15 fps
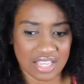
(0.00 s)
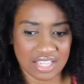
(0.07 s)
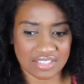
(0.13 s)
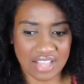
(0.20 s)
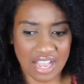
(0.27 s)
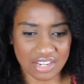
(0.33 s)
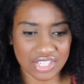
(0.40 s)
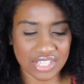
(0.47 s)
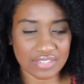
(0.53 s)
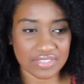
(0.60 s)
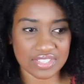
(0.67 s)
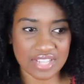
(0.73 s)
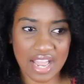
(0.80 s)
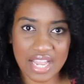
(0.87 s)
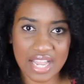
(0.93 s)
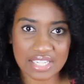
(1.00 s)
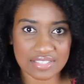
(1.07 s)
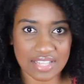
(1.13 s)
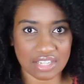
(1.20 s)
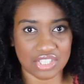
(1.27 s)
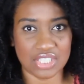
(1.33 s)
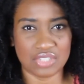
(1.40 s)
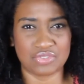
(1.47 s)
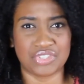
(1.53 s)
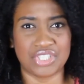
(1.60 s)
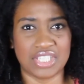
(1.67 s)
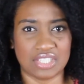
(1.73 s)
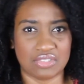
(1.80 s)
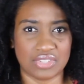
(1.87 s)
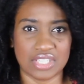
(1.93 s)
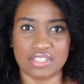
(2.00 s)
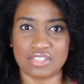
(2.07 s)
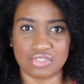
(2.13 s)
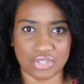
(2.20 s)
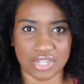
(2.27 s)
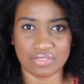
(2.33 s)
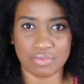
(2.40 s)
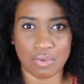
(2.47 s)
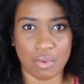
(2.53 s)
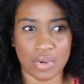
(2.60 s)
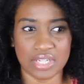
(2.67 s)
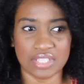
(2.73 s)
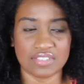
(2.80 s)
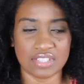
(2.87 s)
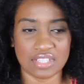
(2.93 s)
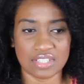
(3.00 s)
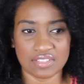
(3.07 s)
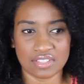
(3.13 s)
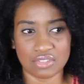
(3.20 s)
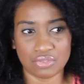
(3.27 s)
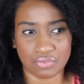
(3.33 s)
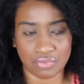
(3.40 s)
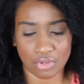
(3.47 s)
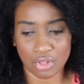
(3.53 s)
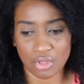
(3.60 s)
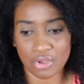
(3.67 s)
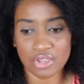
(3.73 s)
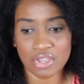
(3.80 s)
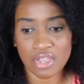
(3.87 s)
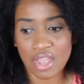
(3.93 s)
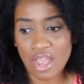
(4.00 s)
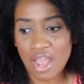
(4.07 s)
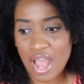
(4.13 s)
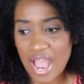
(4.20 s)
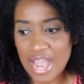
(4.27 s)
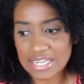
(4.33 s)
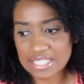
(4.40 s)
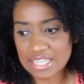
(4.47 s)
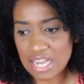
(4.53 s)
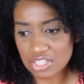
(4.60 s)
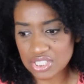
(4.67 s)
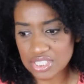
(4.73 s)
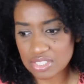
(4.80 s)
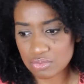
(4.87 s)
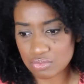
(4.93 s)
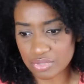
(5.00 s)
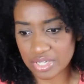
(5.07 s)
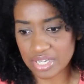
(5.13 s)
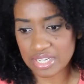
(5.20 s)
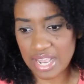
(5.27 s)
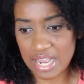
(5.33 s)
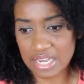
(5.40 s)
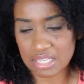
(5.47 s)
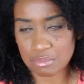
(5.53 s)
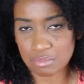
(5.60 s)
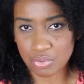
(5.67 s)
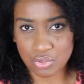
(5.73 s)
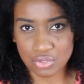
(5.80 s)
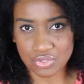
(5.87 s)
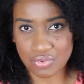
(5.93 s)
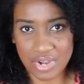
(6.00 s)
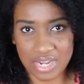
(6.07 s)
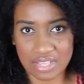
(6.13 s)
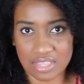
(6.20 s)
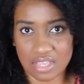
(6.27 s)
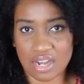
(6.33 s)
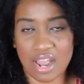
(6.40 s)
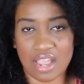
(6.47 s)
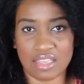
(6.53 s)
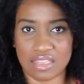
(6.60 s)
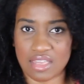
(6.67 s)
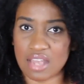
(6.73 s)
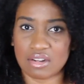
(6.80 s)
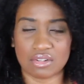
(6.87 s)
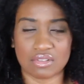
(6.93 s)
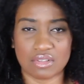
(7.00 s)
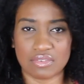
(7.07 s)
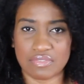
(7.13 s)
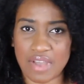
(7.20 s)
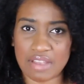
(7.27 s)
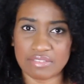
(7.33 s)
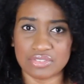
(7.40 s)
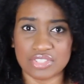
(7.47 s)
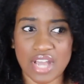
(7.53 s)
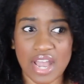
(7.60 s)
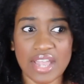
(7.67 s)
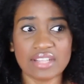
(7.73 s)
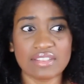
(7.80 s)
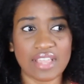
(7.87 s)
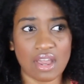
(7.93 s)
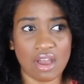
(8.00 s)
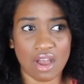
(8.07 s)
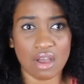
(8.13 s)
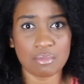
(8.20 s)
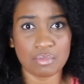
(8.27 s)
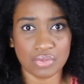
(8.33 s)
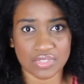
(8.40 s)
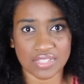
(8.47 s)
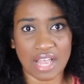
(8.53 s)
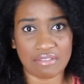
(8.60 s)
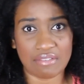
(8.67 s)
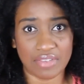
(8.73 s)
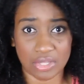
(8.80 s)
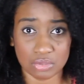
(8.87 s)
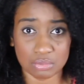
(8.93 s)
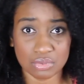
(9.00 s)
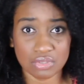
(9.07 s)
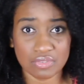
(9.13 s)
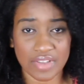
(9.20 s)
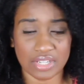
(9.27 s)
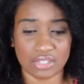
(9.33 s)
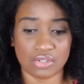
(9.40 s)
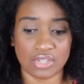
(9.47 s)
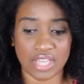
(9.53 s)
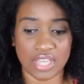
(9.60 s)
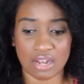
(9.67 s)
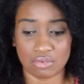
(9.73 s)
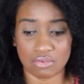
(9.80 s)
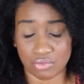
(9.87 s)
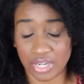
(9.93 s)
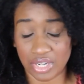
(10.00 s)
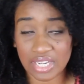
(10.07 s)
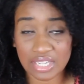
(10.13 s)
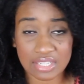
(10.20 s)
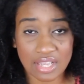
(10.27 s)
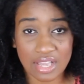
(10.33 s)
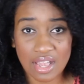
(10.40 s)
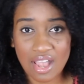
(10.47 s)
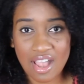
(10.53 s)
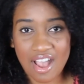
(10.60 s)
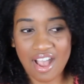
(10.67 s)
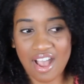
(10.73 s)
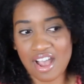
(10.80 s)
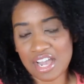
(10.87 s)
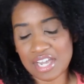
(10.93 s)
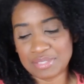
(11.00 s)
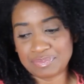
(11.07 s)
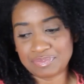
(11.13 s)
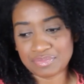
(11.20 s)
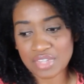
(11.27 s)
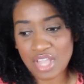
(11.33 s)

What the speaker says: it's actually, the diet is actually really, really straightforward. It's easy to follow. I didn't actually read any books or anything like that on the 5-2 diet. There are books available that you can read. I